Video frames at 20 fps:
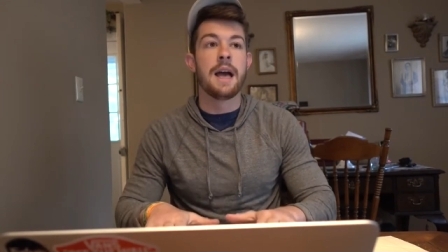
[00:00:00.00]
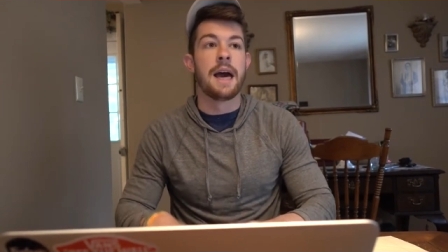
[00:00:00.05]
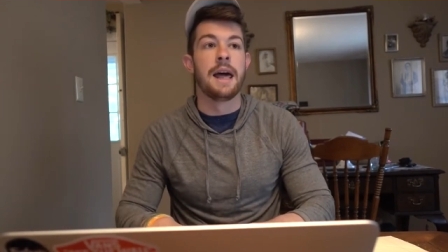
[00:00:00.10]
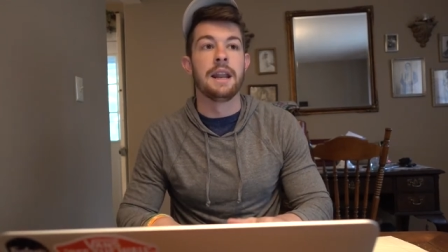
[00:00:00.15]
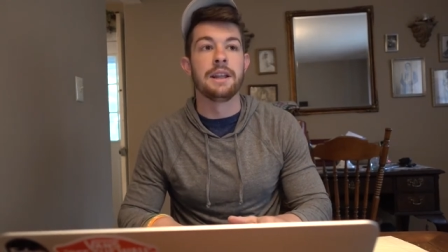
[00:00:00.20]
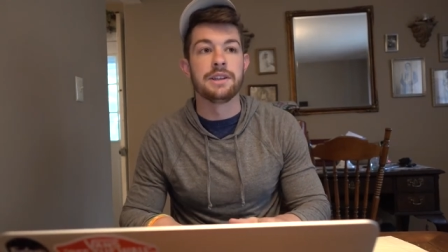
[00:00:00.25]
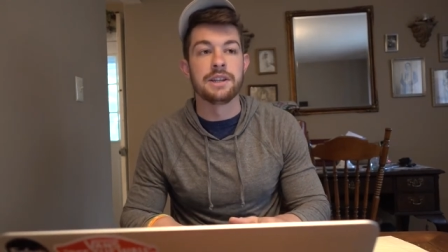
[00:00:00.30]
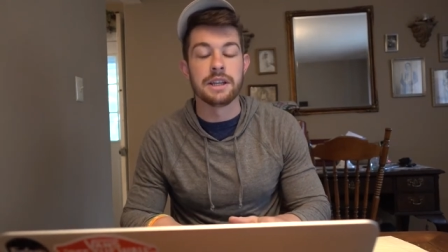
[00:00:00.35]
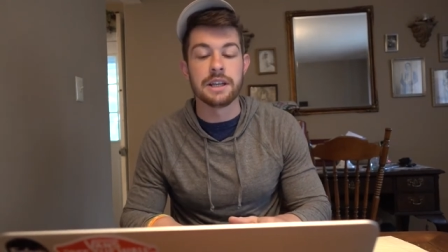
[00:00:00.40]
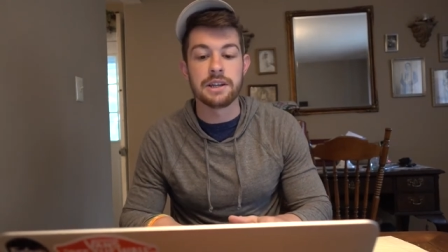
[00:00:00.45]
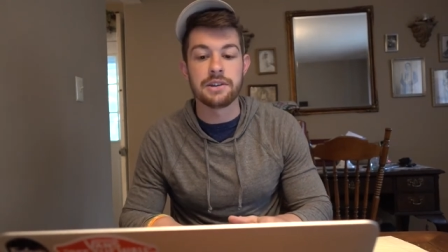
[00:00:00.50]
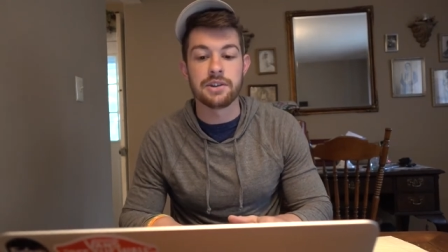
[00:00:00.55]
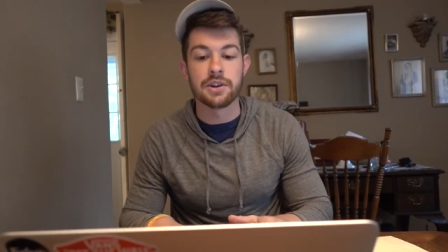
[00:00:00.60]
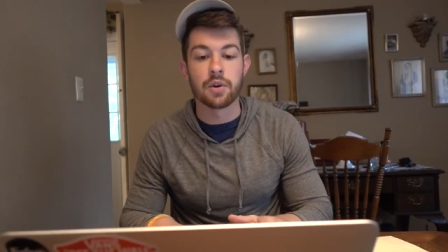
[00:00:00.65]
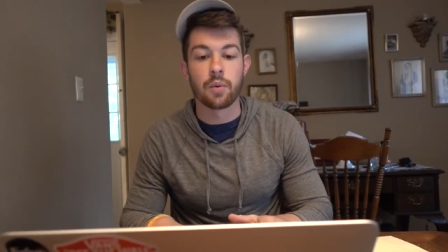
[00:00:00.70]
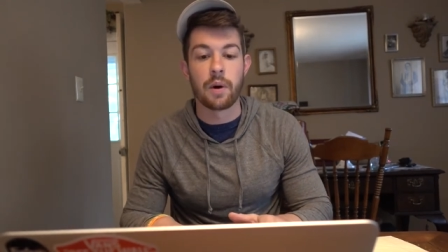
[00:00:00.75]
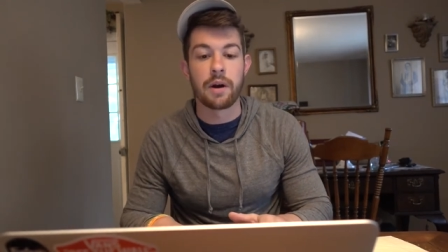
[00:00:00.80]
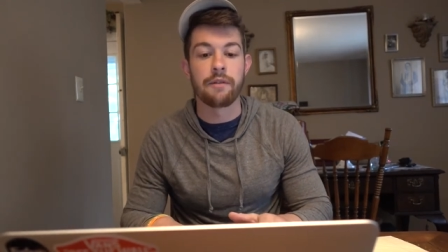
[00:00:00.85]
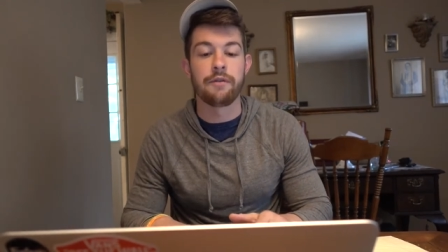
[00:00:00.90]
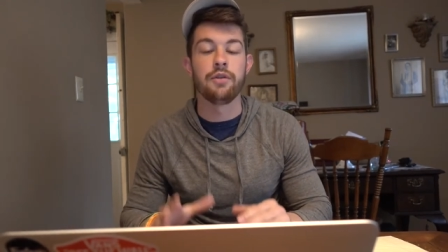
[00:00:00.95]
And it's an
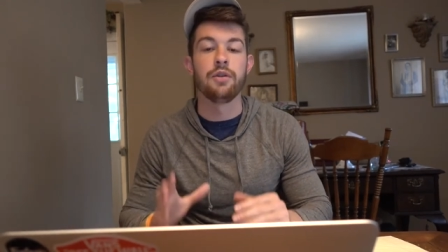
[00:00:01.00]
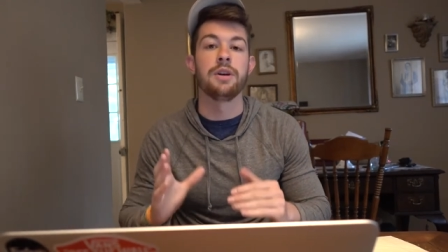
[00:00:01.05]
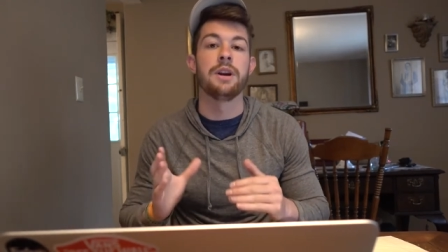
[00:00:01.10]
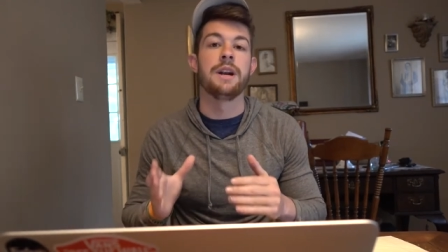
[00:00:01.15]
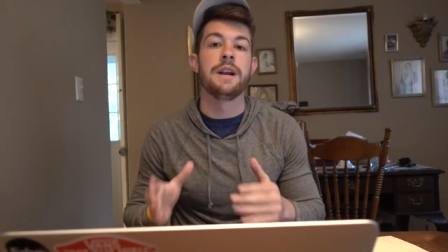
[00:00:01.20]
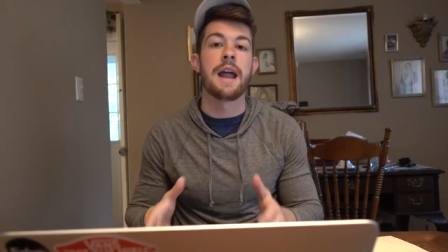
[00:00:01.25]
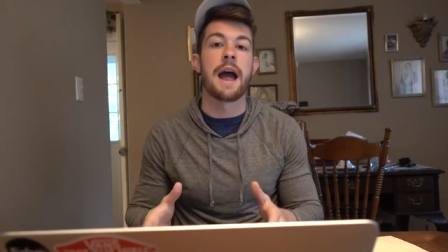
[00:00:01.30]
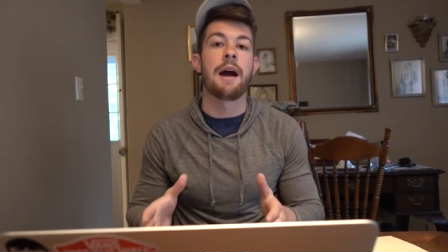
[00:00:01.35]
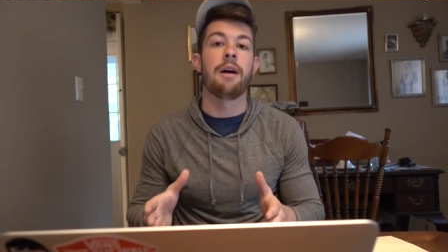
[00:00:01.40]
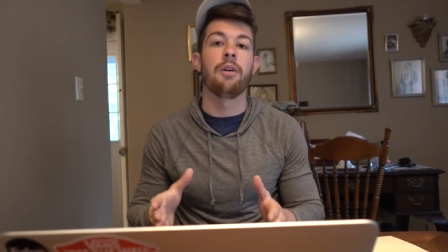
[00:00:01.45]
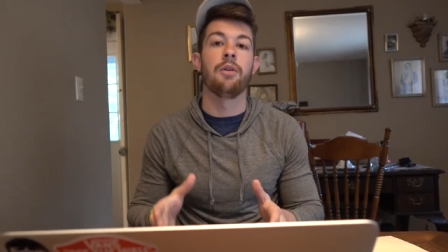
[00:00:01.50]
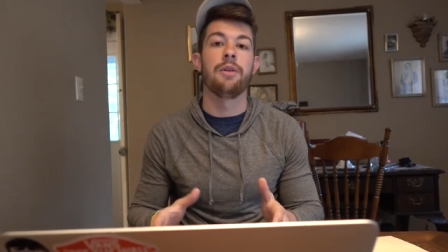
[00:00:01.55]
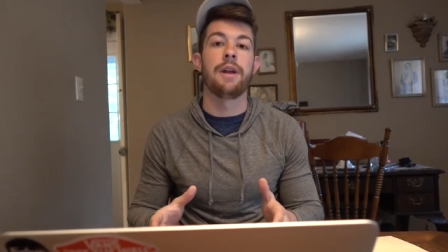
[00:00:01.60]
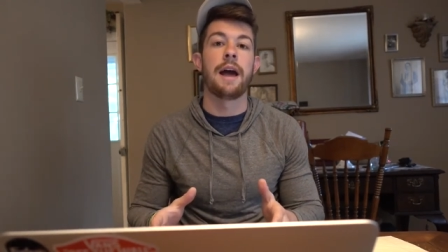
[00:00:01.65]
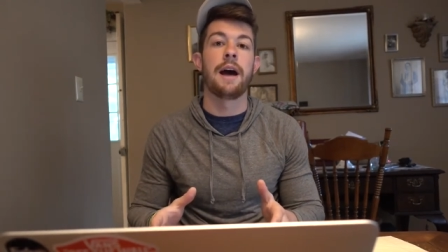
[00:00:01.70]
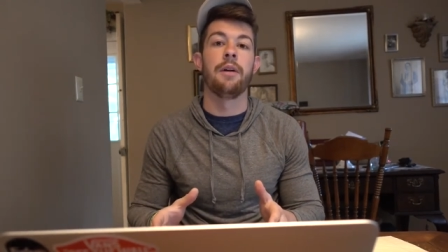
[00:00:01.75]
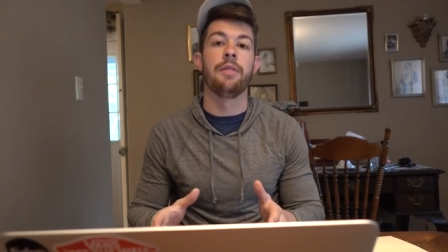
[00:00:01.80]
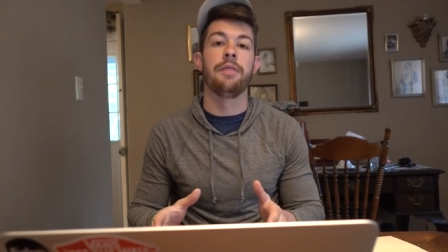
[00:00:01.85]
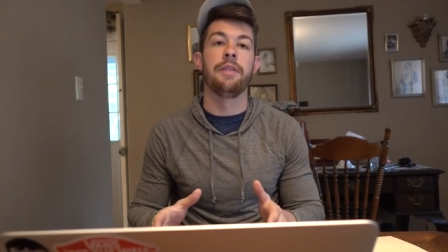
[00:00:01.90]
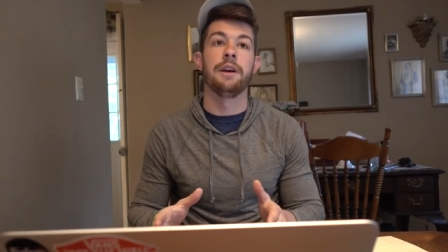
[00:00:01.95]
easier way for you to narrow
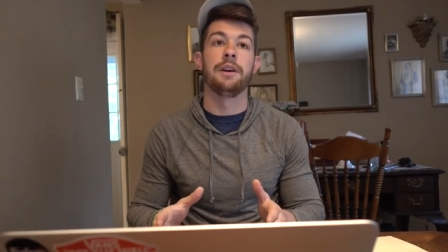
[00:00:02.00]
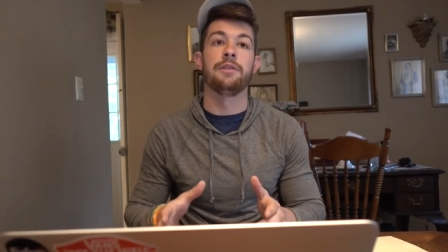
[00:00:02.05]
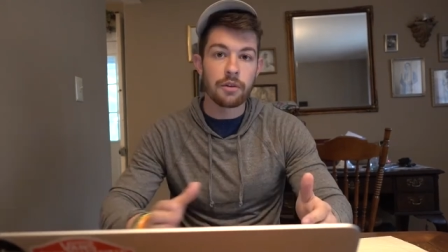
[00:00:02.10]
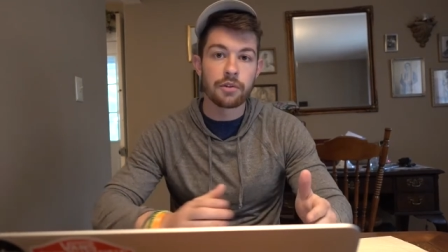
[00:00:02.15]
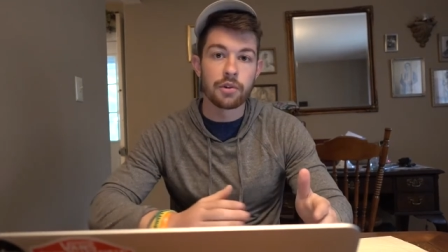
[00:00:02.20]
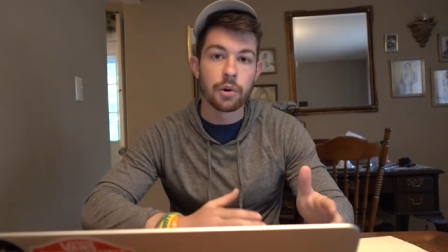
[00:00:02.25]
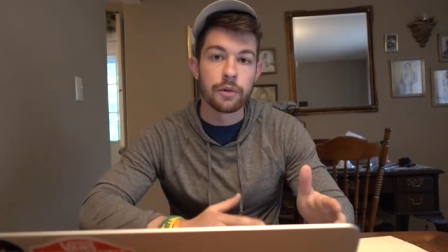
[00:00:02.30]
down things.